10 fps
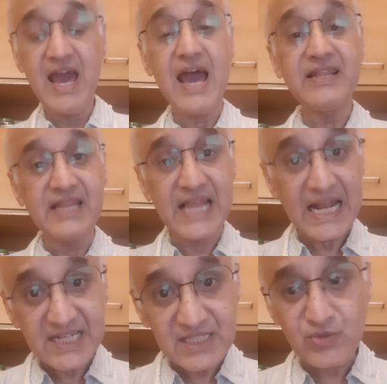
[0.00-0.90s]
And
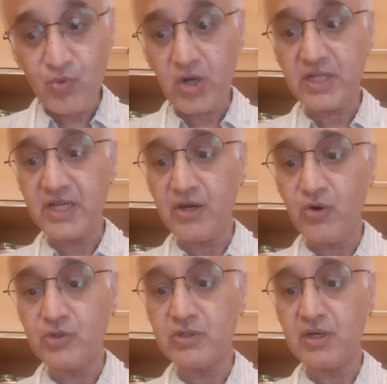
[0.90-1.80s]
that is what
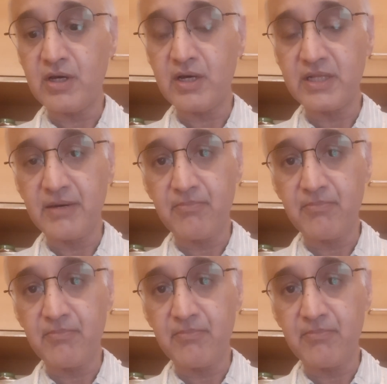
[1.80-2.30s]
the